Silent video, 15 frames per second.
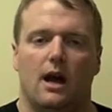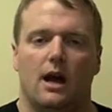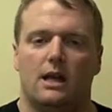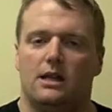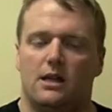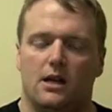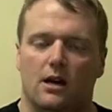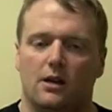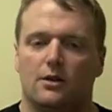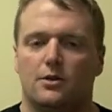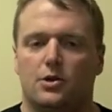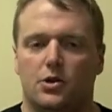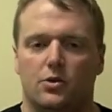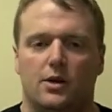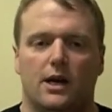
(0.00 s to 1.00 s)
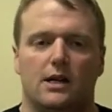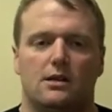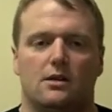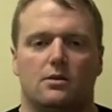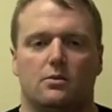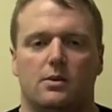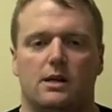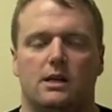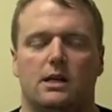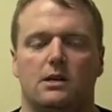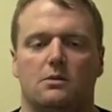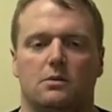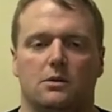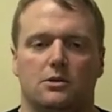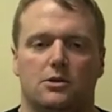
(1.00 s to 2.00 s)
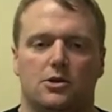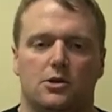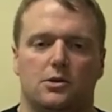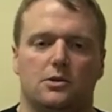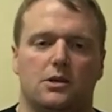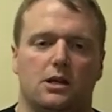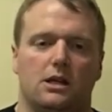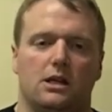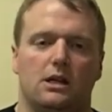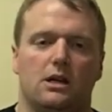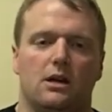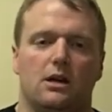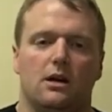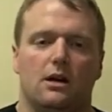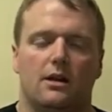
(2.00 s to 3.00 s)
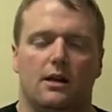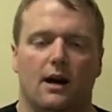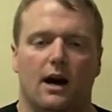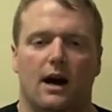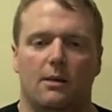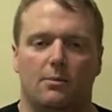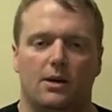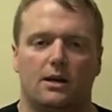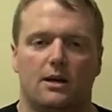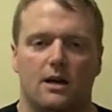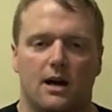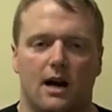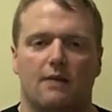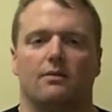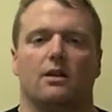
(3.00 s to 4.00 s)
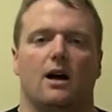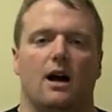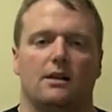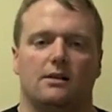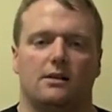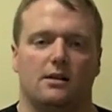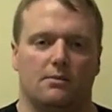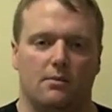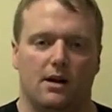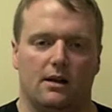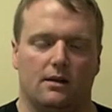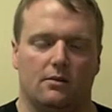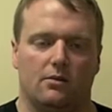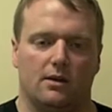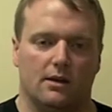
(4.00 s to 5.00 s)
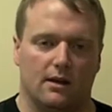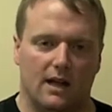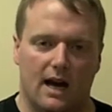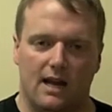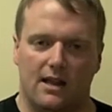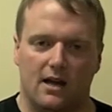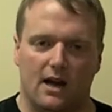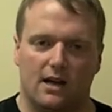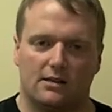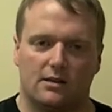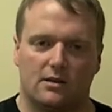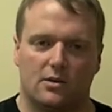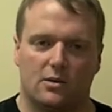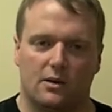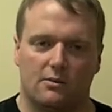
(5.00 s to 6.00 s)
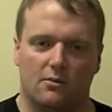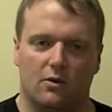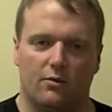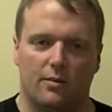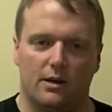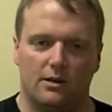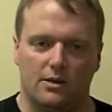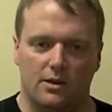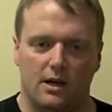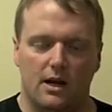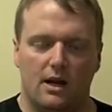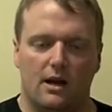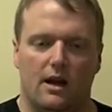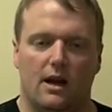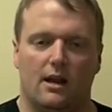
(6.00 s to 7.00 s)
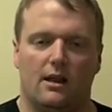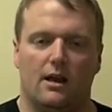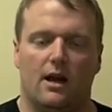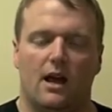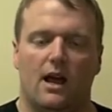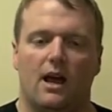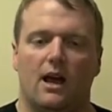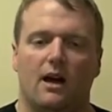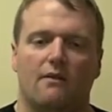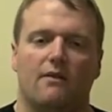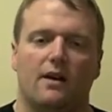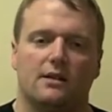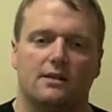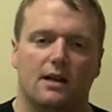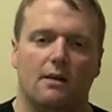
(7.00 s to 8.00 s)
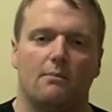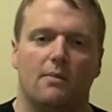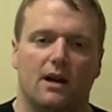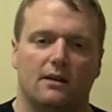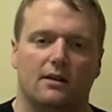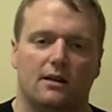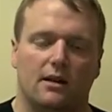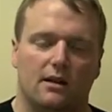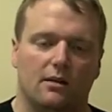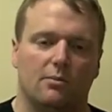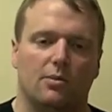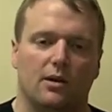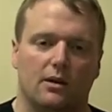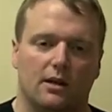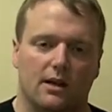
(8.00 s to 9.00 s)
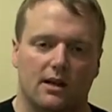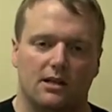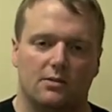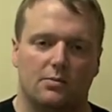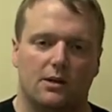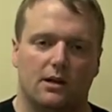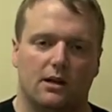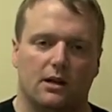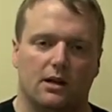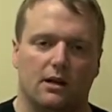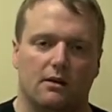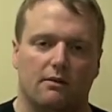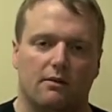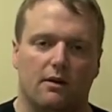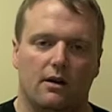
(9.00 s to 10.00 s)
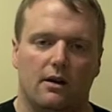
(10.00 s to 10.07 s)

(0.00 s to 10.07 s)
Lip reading: And the other 2 days of the week, he will do the high peaking, high velocity method with a lot of the oscillatory movements, and the AFSM method in the book that I speak of.